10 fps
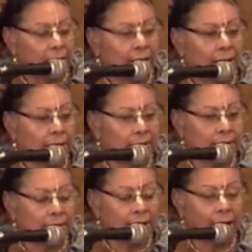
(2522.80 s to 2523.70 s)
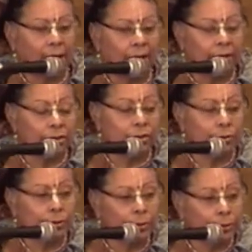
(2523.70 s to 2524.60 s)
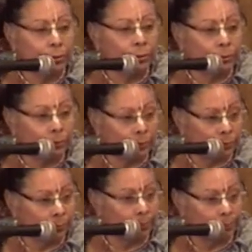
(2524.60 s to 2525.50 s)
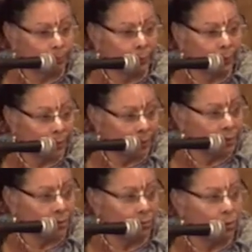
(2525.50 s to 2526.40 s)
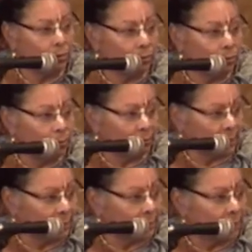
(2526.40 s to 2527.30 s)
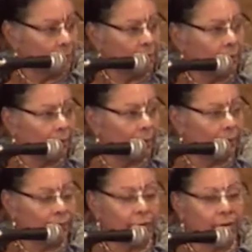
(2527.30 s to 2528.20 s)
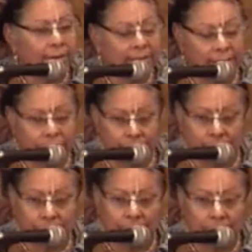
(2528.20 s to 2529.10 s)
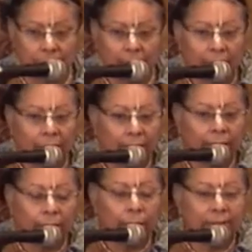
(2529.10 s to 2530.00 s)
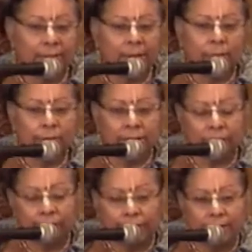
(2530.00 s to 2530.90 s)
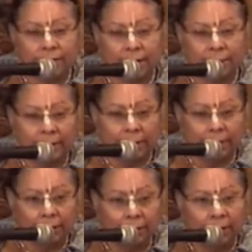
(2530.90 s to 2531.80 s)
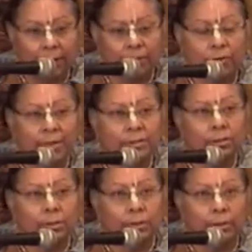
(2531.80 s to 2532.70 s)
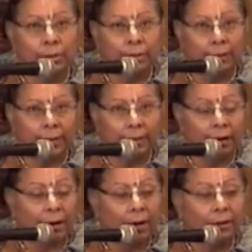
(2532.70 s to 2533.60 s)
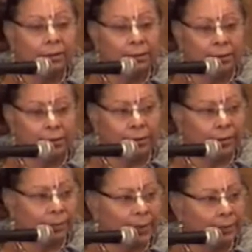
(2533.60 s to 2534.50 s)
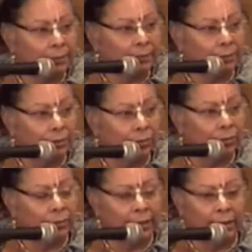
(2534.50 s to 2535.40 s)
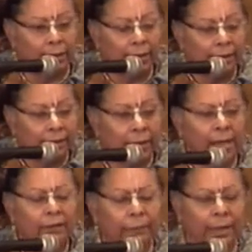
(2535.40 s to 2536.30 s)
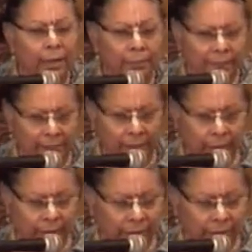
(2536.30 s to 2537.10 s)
is the pseudo-guru, right? Pseudo-guru means like false teachers. Like when someone is first coming and trying to learn about God, learn about, you know, they have become fed up with